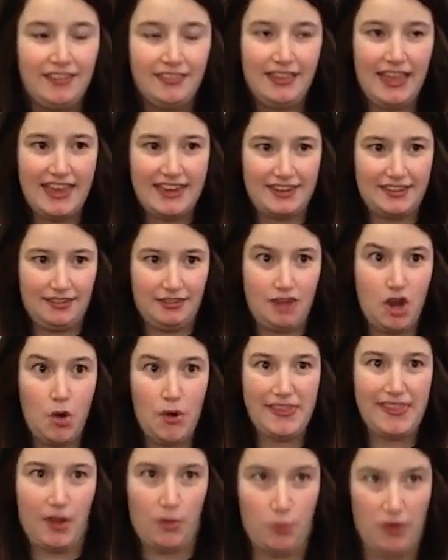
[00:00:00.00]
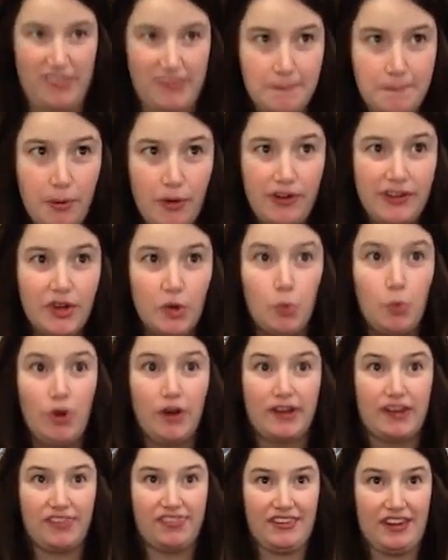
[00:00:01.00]
Like, knowing that it's important to
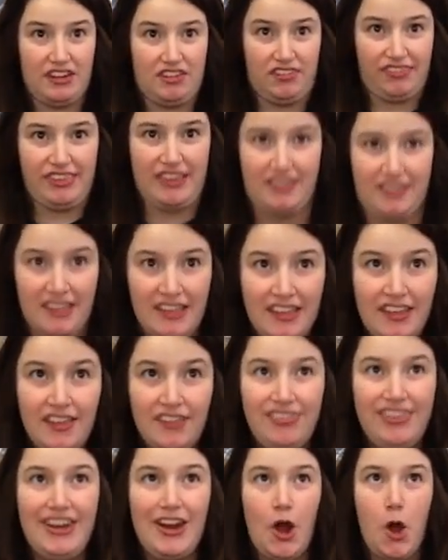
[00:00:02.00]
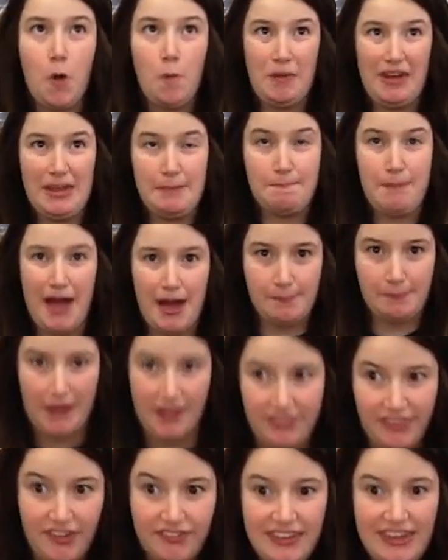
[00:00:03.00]
work instead of just, like, sit at home and eat
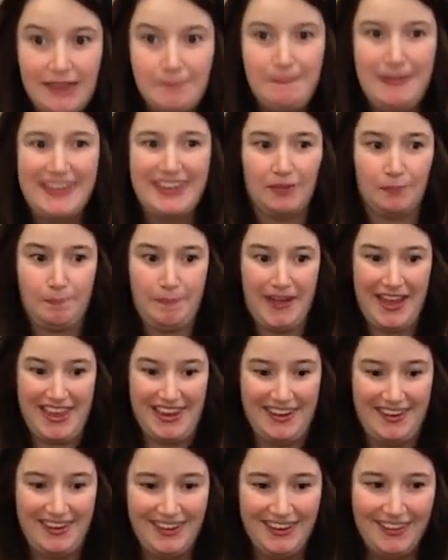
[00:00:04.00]
bonbons all day and pick your butt.